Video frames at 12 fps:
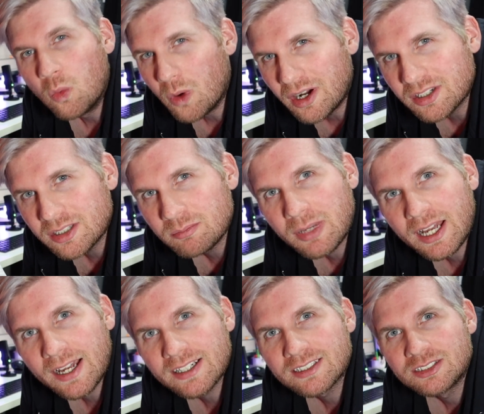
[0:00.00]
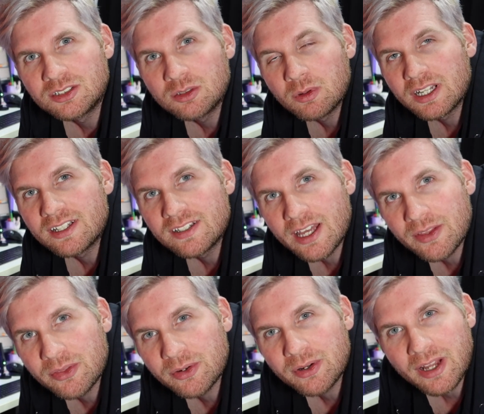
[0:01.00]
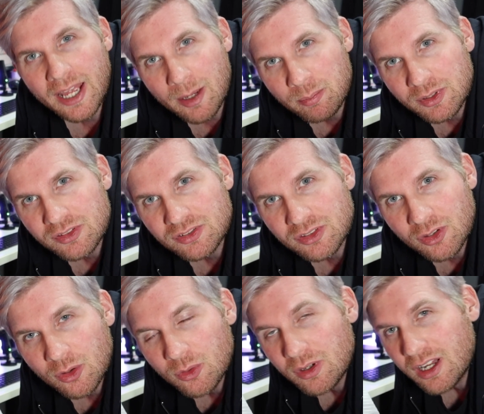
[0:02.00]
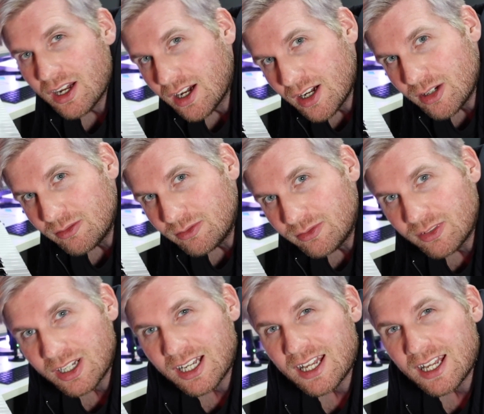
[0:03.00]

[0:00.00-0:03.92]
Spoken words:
Welcome back to another episode of